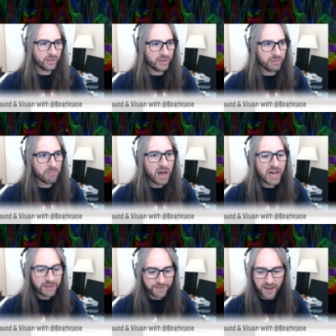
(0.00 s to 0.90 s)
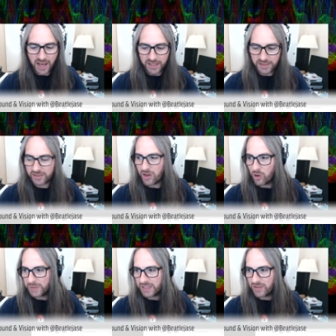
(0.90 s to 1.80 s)
the modified
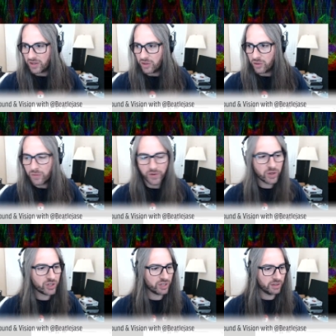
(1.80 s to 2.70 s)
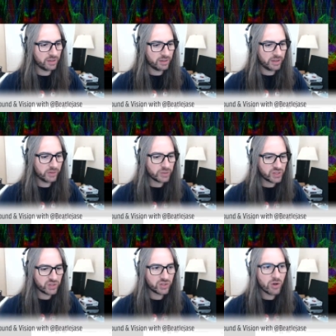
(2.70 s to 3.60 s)
scopes in the new version, there
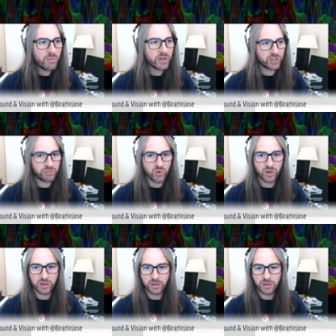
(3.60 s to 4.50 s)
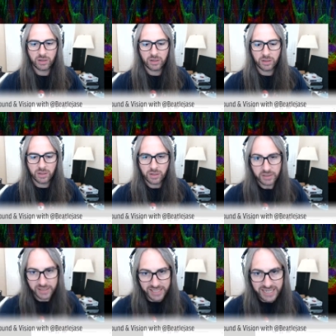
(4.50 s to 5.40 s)
is so much more
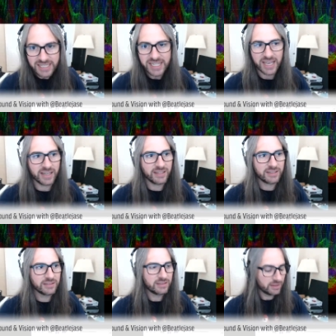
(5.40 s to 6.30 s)
detail